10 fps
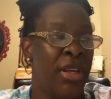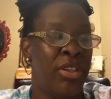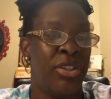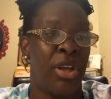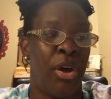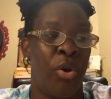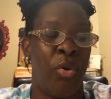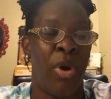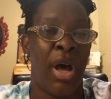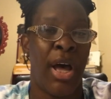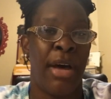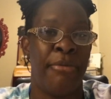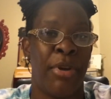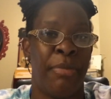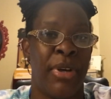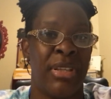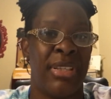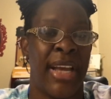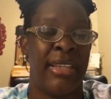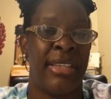So um, your book
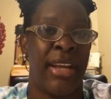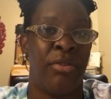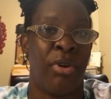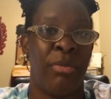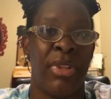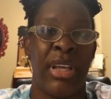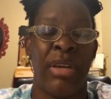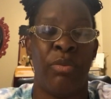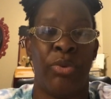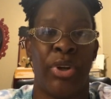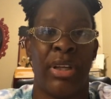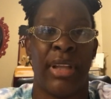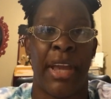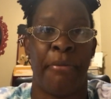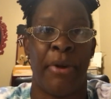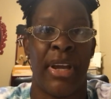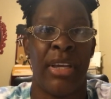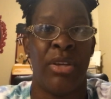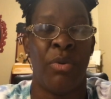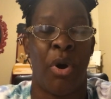states that normally during laboring,
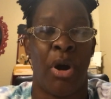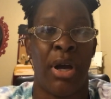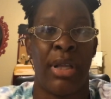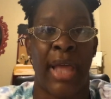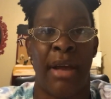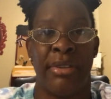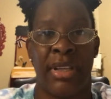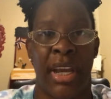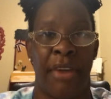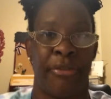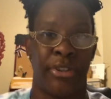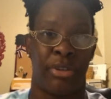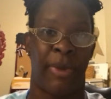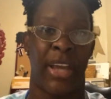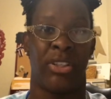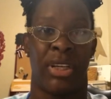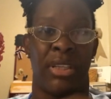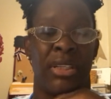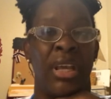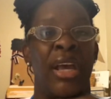you are allowed to care for two
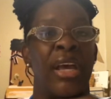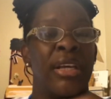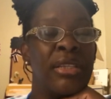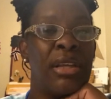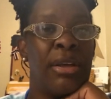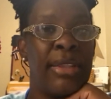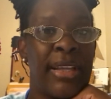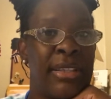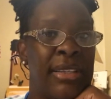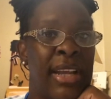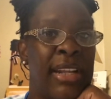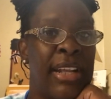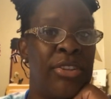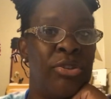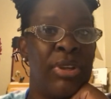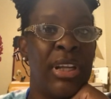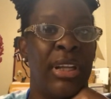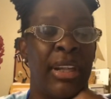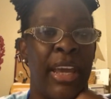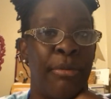patients. So that's stating that you
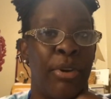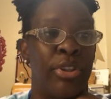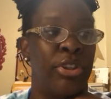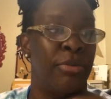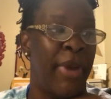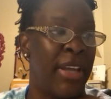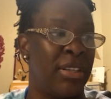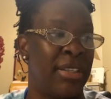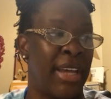can labor two patients